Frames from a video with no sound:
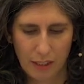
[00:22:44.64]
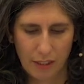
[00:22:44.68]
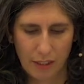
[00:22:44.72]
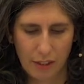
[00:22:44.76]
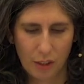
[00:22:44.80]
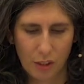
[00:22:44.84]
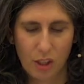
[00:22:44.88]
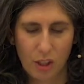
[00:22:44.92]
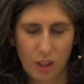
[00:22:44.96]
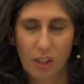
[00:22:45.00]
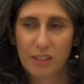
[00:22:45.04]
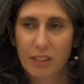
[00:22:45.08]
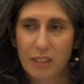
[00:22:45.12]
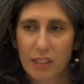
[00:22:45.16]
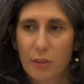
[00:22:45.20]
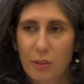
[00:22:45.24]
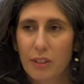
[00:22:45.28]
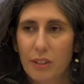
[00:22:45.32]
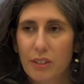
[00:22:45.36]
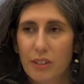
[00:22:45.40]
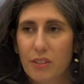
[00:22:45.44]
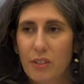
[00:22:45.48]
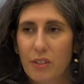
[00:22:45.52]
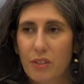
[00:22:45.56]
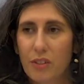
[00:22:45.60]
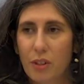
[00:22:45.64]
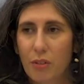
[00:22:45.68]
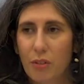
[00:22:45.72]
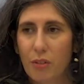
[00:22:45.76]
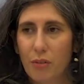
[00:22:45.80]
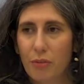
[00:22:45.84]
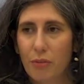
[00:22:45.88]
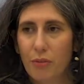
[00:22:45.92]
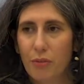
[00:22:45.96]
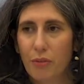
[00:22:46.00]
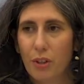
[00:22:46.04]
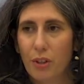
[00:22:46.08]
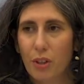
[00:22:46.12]
The consequences of
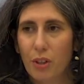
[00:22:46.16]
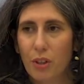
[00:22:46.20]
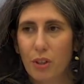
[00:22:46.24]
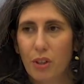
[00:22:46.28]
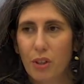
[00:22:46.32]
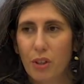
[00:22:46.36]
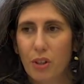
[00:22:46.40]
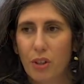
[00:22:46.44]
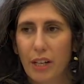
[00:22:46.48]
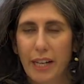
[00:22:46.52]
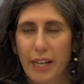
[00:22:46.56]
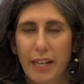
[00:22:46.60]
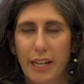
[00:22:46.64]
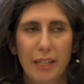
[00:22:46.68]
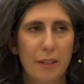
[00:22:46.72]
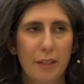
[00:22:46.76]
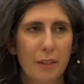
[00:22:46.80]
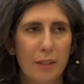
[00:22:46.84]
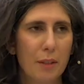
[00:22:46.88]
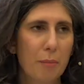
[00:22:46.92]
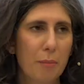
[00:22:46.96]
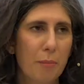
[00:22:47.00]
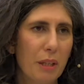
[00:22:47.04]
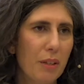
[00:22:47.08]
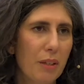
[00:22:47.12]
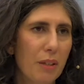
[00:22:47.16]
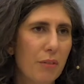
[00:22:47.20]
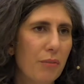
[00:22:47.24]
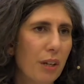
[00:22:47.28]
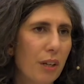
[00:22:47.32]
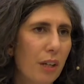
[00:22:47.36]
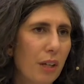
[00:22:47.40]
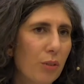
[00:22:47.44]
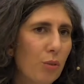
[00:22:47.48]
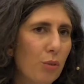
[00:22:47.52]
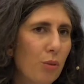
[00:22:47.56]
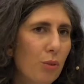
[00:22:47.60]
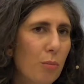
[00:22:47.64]
the aid being
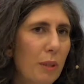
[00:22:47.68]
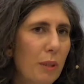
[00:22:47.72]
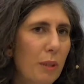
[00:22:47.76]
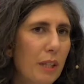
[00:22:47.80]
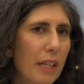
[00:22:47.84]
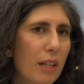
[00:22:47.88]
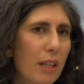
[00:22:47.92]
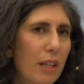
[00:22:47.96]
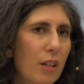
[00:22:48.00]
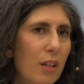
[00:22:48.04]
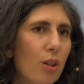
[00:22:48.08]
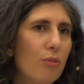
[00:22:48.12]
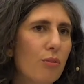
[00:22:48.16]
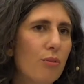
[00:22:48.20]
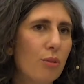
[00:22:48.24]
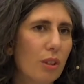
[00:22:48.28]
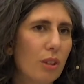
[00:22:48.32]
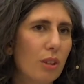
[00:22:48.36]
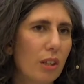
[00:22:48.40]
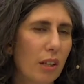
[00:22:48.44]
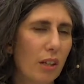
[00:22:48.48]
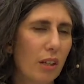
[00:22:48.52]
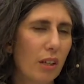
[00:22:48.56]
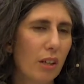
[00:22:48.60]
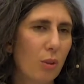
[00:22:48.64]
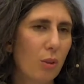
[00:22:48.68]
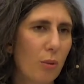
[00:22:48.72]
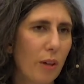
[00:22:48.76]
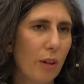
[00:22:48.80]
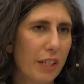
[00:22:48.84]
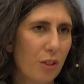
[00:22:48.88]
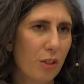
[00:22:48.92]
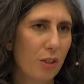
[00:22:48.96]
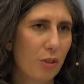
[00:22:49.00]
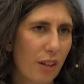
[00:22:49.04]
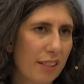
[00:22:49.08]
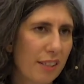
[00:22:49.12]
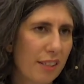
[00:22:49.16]
found to be unlawful are
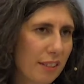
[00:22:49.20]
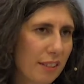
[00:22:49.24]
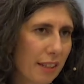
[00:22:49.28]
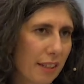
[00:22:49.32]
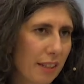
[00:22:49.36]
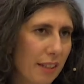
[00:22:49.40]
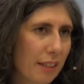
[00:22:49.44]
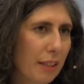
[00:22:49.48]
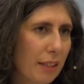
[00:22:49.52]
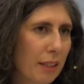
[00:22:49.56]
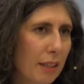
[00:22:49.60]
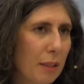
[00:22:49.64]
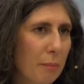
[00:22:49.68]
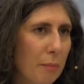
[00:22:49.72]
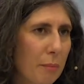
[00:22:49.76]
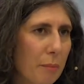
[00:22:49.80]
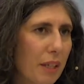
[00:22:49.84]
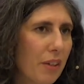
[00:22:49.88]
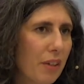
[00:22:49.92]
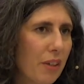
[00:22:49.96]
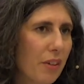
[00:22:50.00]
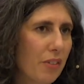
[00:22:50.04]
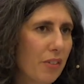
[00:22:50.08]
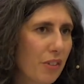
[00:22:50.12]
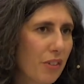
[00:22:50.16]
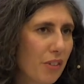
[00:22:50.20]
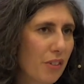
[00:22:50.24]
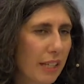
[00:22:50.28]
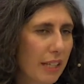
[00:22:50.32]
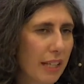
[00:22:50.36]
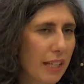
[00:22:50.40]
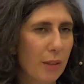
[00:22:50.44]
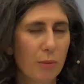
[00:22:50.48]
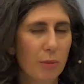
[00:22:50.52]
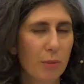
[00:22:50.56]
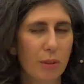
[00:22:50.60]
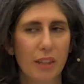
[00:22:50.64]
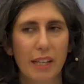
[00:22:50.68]
quite drastic because the
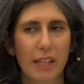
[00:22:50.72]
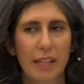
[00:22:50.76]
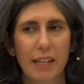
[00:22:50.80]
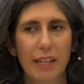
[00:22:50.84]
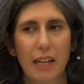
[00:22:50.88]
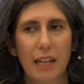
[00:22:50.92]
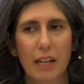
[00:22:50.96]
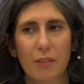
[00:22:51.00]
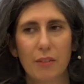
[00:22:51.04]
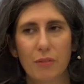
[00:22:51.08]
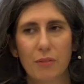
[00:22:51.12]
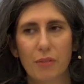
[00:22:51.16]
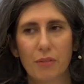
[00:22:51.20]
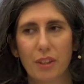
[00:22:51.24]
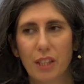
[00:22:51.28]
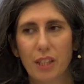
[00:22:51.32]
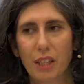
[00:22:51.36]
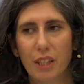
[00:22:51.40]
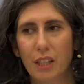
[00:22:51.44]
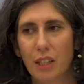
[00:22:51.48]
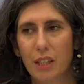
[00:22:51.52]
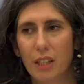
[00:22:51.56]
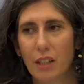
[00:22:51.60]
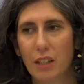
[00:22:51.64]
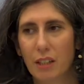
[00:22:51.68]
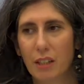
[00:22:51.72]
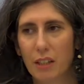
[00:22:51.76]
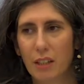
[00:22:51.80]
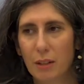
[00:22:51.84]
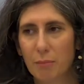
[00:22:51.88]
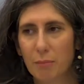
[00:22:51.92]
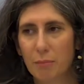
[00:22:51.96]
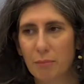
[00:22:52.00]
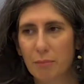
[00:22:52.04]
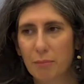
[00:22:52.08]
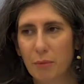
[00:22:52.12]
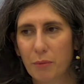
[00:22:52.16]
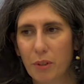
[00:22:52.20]
state would then have the
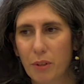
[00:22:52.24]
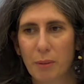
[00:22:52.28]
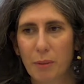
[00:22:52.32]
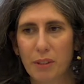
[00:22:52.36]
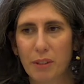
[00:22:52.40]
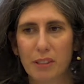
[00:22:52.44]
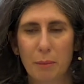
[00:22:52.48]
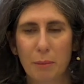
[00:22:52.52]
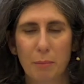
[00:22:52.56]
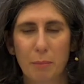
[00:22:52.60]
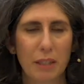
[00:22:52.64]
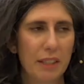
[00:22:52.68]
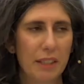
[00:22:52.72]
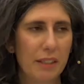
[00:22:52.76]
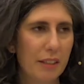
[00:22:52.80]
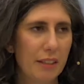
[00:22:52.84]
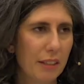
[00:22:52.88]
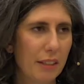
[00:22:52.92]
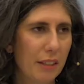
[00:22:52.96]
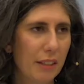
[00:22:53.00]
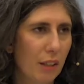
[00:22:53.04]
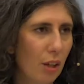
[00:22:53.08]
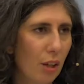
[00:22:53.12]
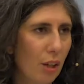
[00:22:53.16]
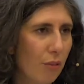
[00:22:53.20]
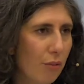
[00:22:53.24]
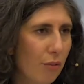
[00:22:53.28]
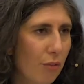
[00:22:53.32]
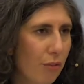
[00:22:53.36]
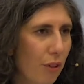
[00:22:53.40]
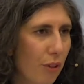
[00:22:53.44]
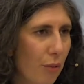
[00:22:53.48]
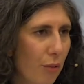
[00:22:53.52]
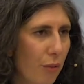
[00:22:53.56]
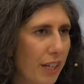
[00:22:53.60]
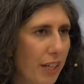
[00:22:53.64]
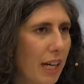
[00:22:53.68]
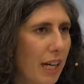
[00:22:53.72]
um, responsibility of
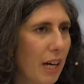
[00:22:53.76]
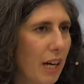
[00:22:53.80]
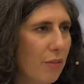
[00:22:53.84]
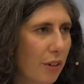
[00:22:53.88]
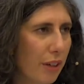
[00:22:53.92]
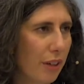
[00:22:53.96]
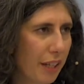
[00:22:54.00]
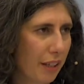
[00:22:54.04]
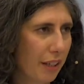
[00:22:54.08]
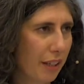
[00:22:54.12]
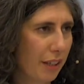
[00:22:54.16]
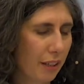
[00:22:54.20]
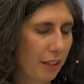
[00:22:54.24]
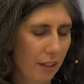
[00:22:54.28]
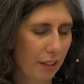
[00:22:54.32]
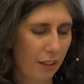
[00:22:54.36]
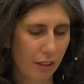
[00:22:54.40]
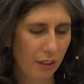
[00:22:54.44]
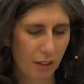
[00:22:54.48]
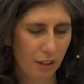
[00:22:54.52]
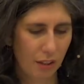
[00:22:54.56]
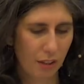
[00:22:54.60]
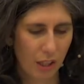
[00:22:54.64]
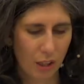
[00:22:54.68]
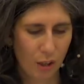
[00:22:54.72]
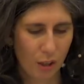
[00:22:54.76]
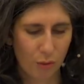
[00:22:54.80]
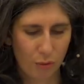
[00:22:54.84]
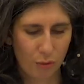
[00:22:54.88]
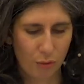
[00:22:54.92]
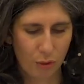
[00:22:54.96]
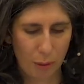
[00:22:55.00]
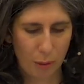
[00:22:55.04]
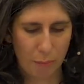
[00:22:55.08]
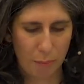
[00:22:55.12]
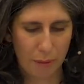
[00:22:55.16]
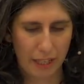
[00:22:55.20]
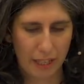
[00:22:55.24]
recovering the
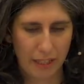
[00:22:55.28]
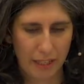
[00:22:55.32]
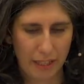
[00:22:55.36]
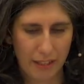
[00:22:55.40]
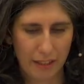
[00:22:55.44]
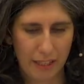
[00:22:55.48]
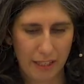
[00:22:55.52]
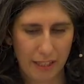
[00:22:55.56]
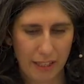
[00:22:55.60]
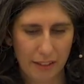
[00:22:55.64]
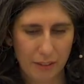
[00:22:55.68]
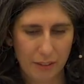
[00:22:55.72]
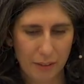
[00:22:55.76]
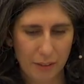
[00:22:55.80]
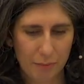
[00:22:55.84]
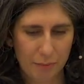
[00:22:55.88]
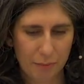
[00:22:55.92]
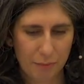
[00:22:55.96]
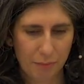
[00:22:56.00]
unlawfully paid aid